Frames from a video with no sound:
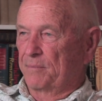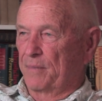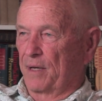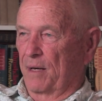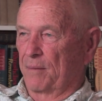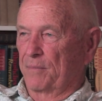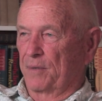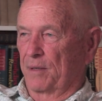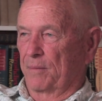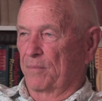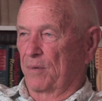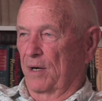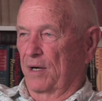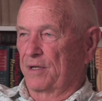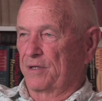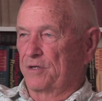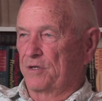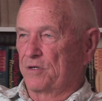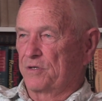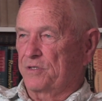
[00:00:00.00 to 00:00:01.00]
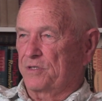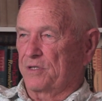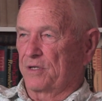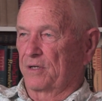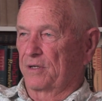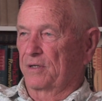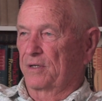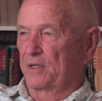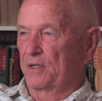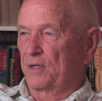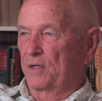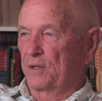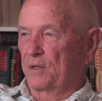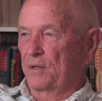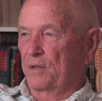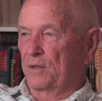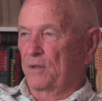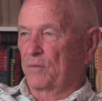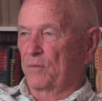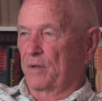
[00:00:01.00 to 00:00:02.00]
I remember I used to,
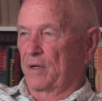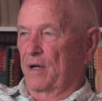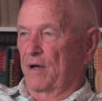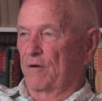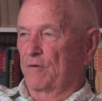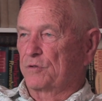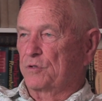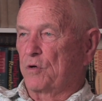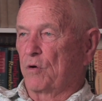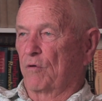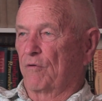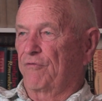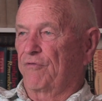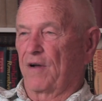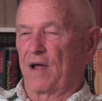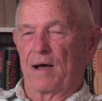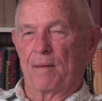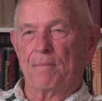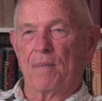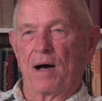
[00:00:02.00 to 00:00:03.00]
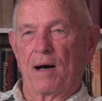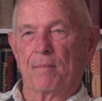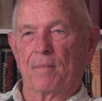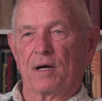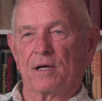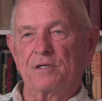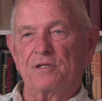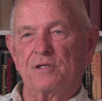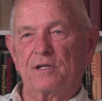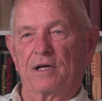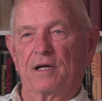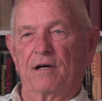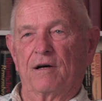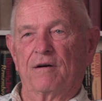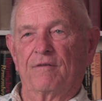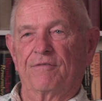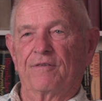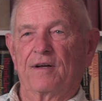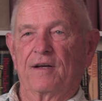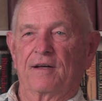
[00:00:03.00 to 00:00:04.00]
when I was going to fly by
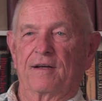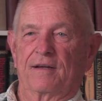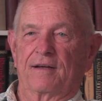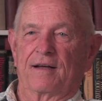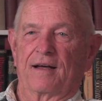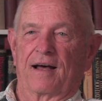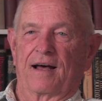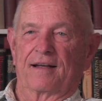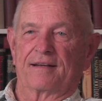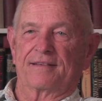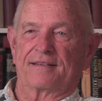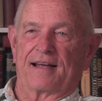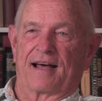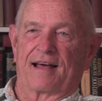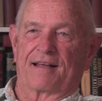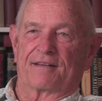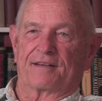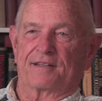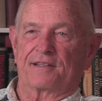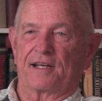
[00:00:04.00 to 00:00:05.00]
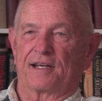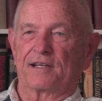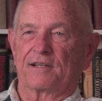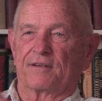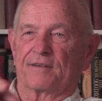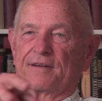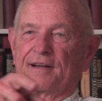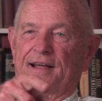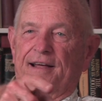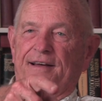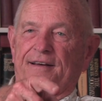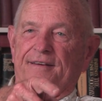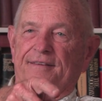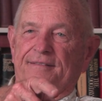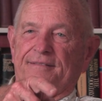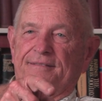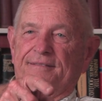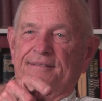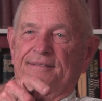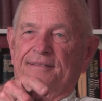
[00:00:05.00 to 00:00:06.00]
myself, I'd tie the tail
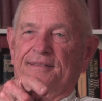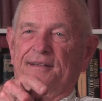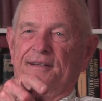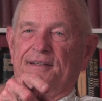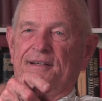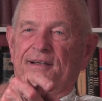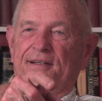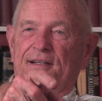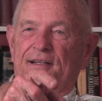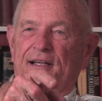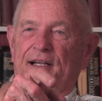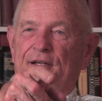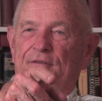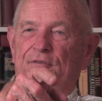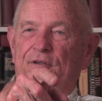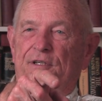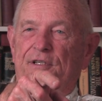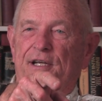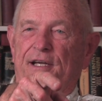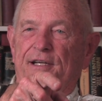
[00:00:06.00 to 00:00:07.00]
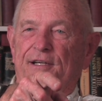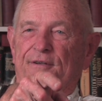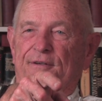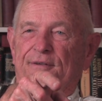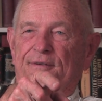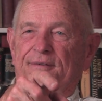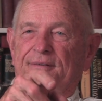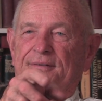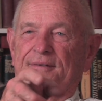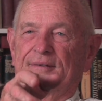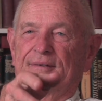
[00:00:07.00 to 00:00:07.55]
down, leave the tail